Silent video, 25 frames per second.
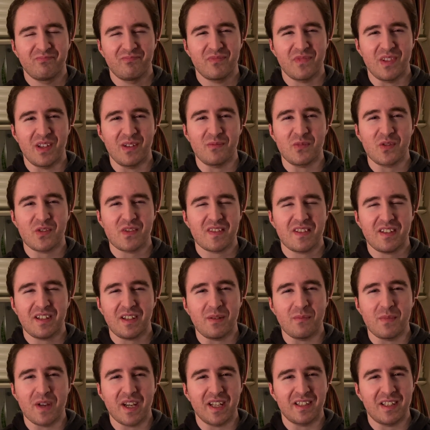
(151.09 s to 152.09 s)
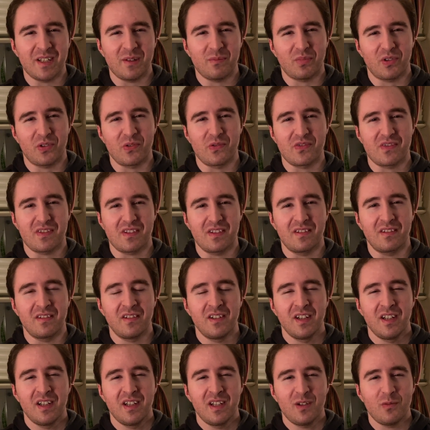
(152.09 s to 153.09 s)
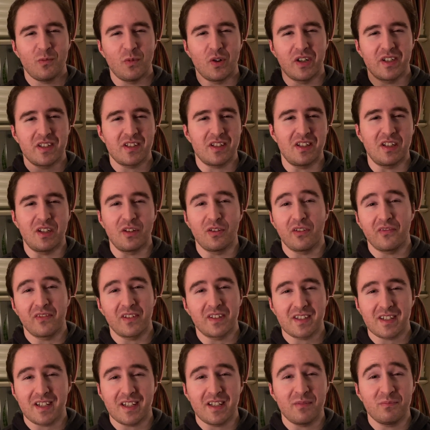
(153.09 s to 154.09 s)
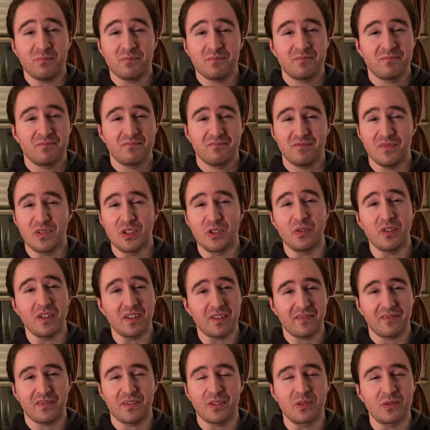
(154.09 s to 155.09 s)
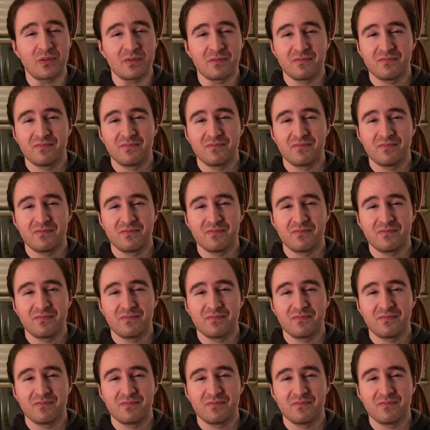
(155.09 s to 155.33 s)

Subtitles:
Almost think about that person watching you every time you go on a phone,